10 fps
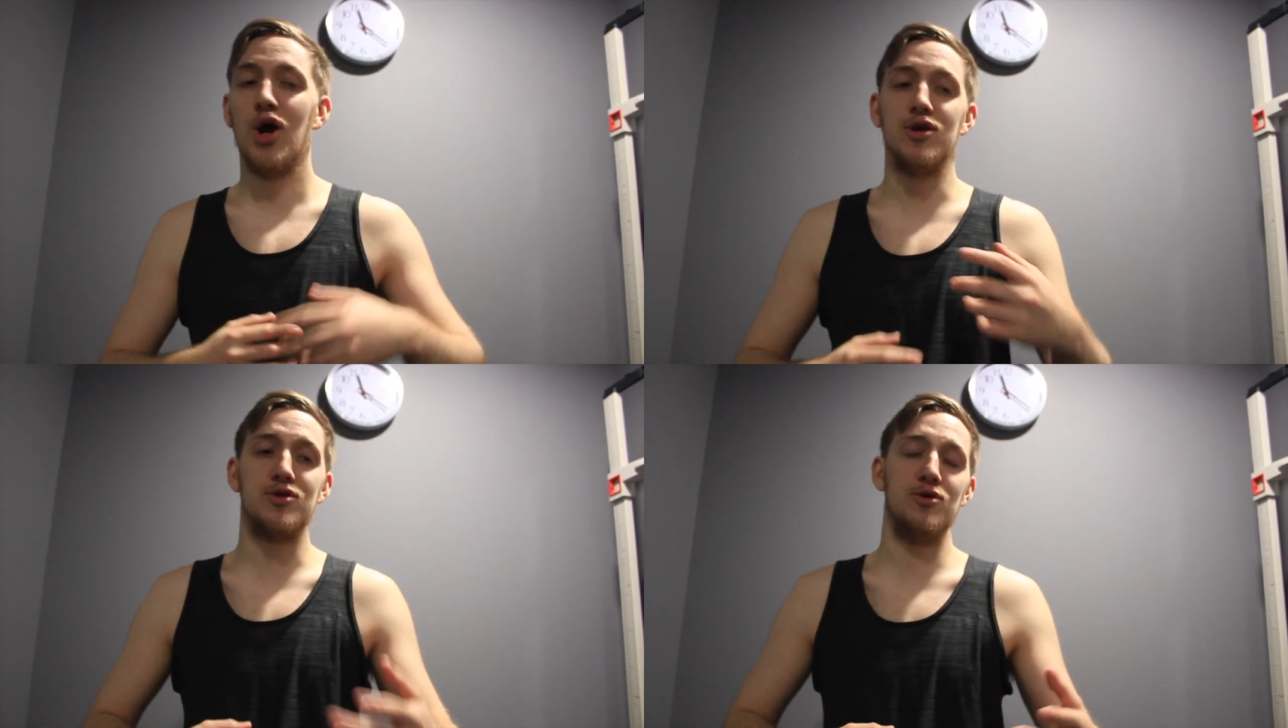
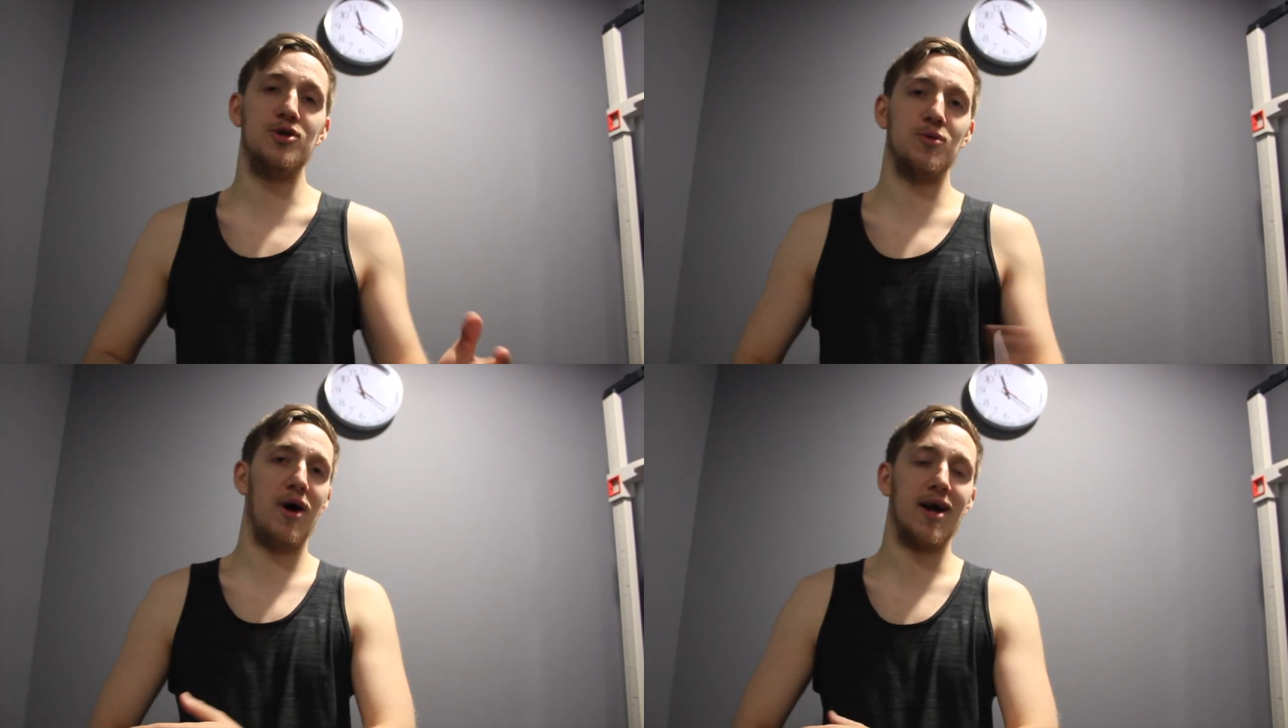As soon as
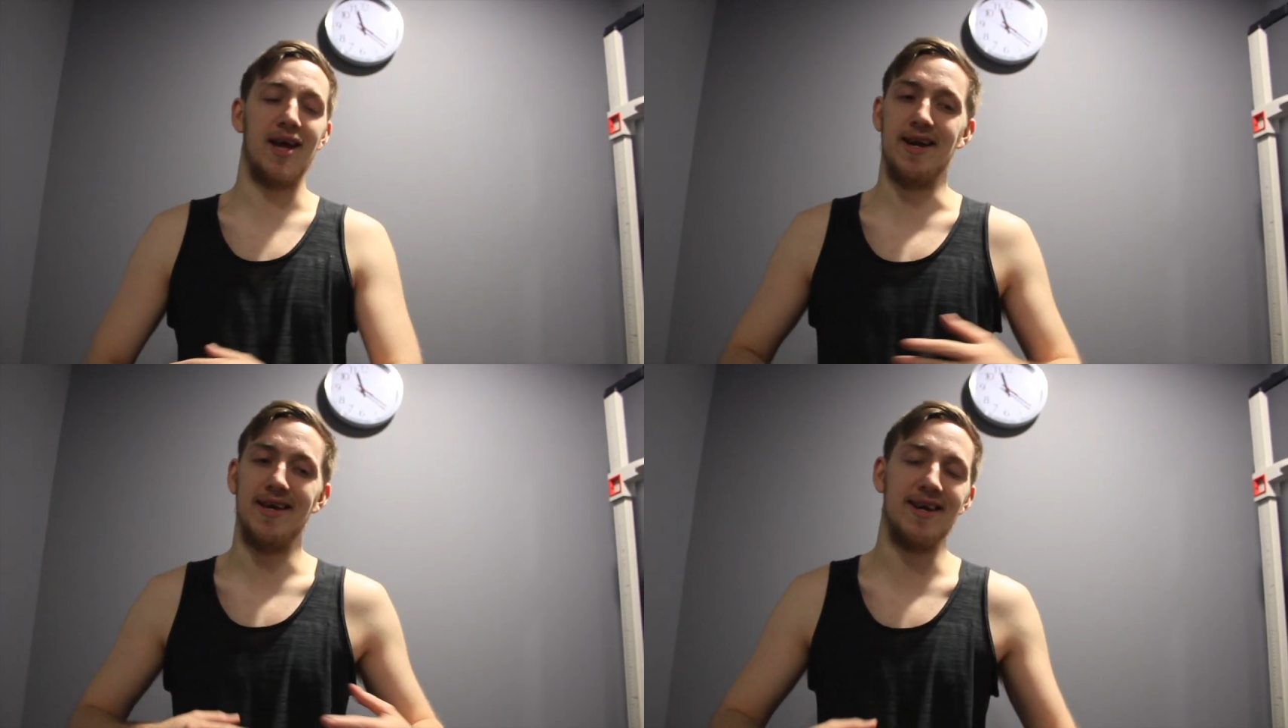you're
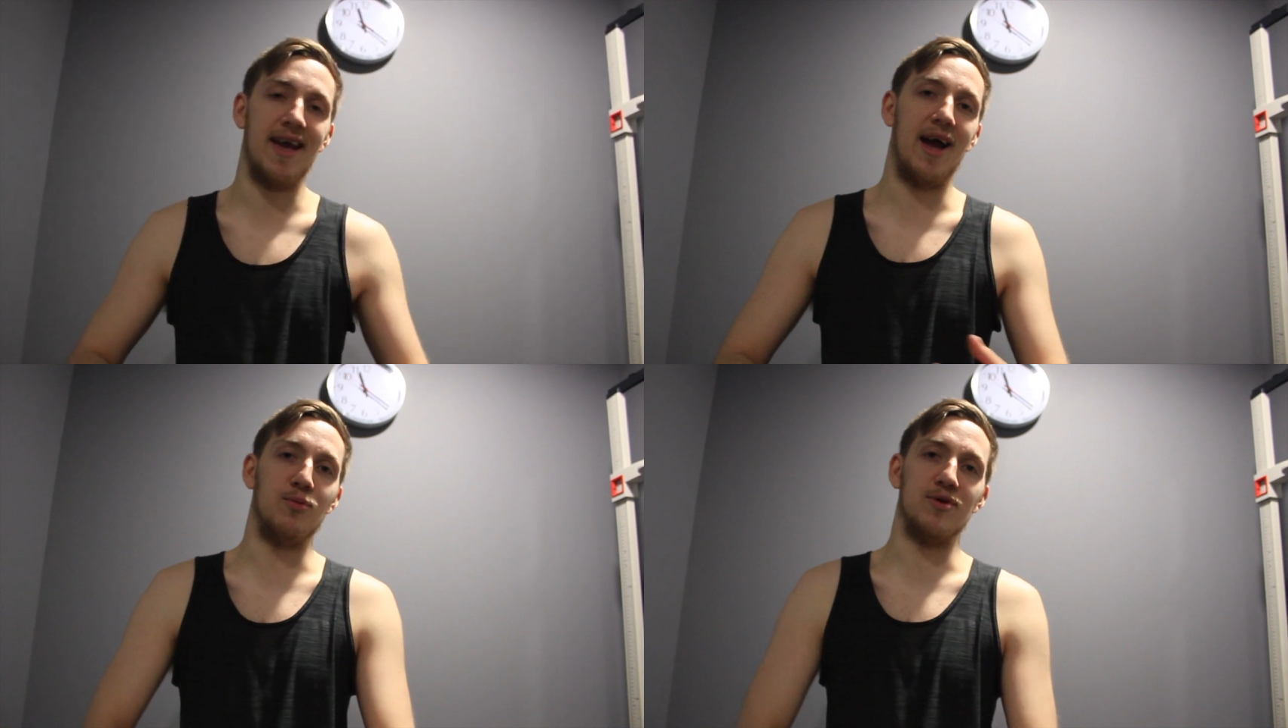working, you're
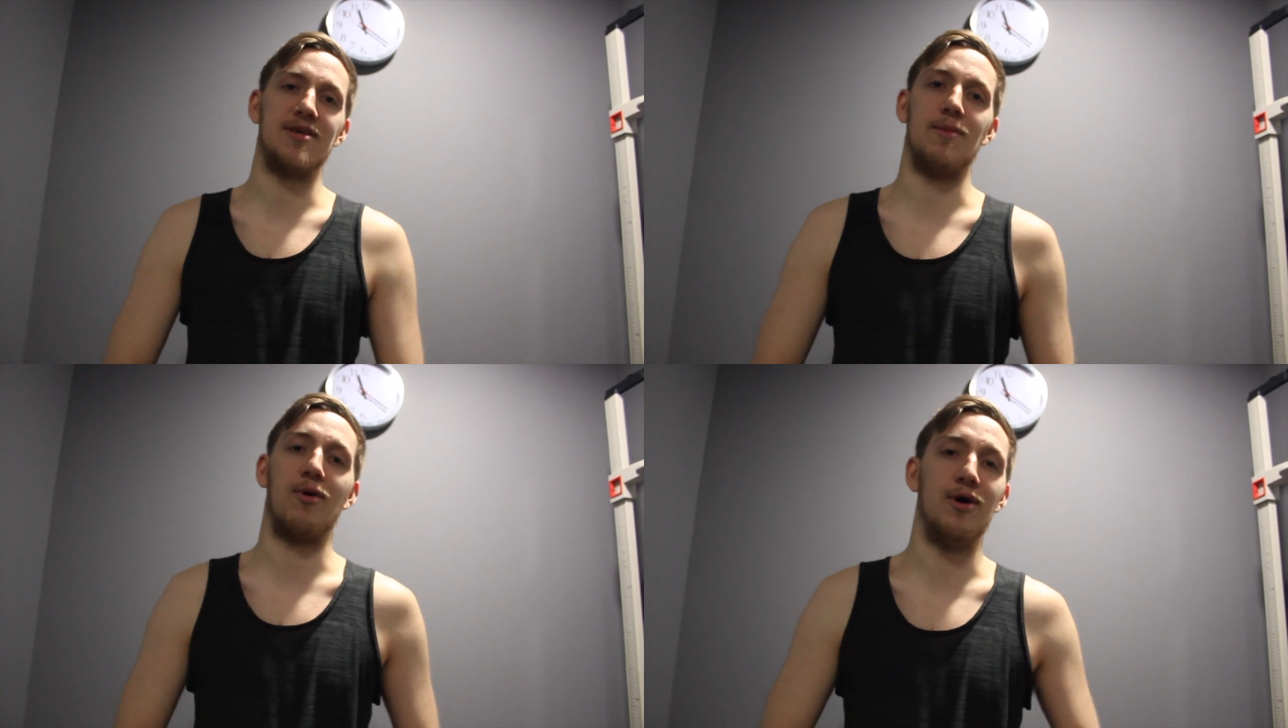getting one
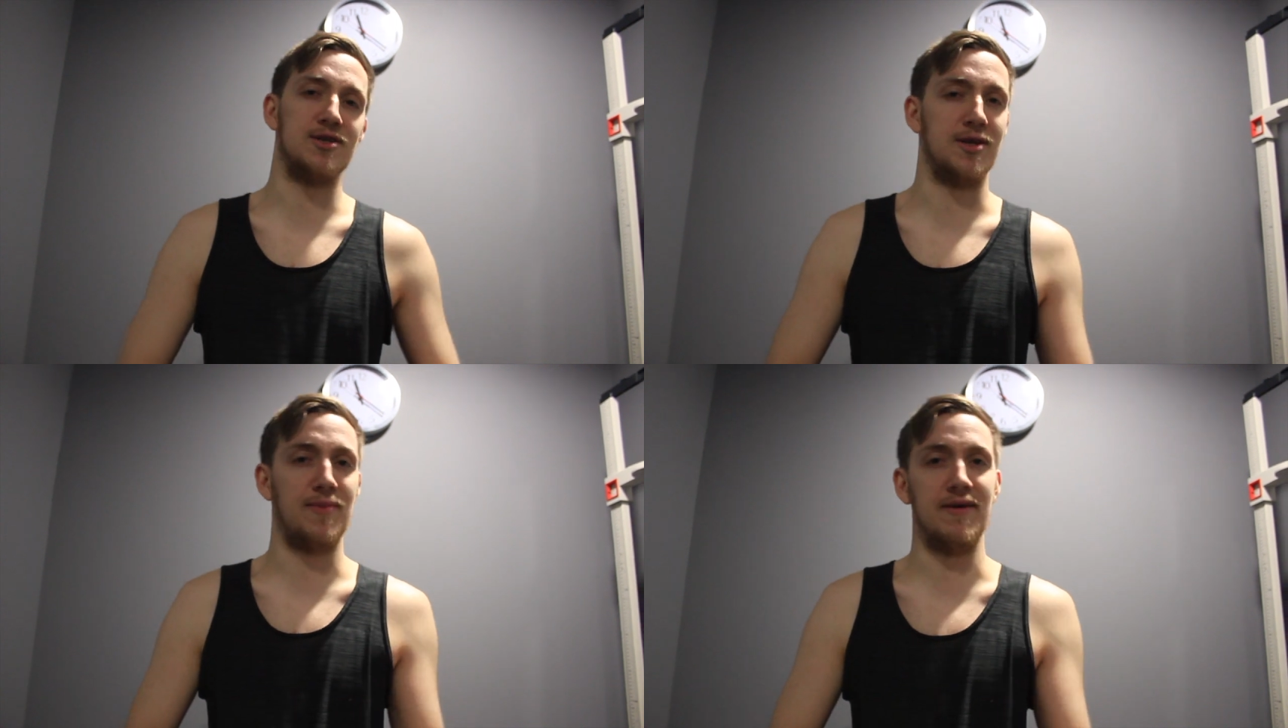step
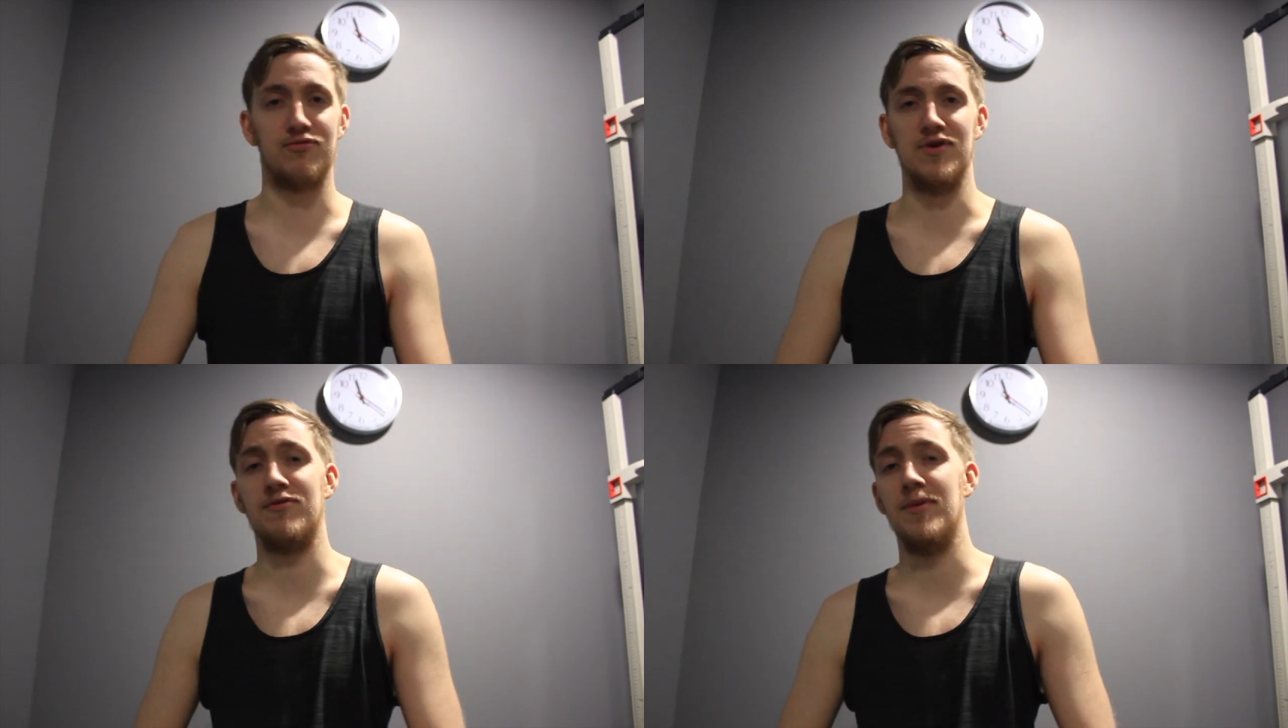closer to being
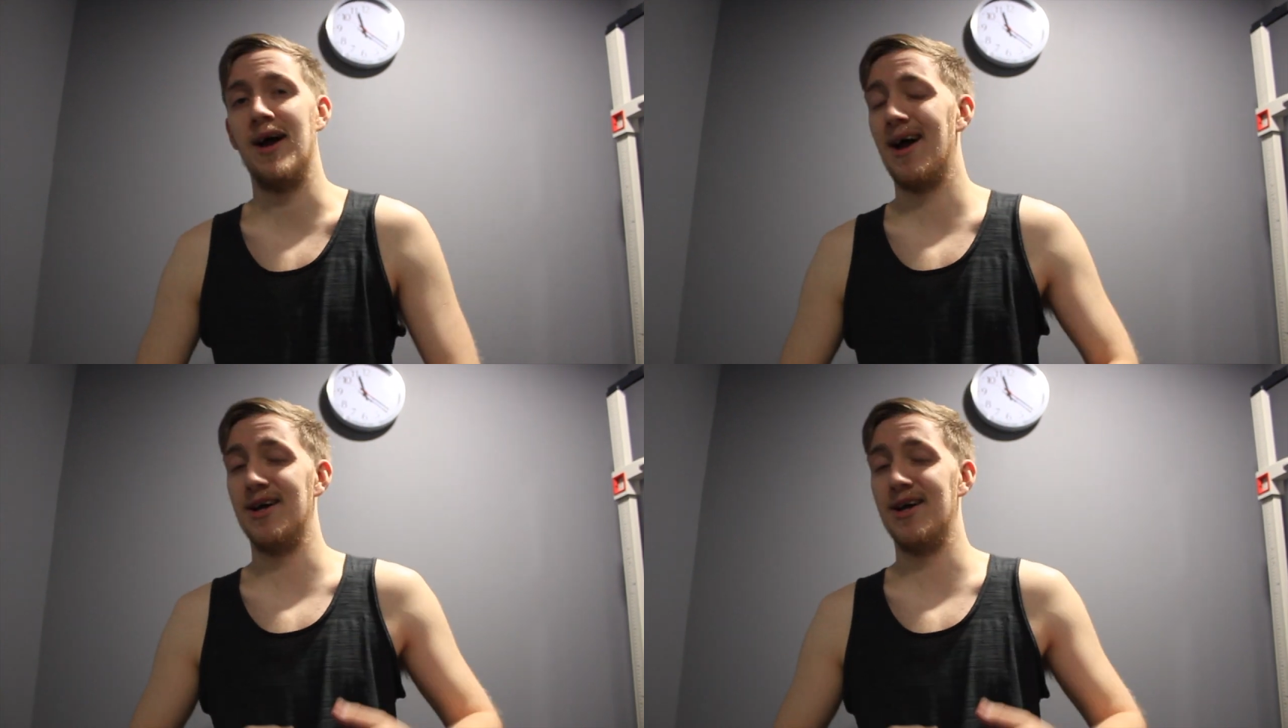free from it.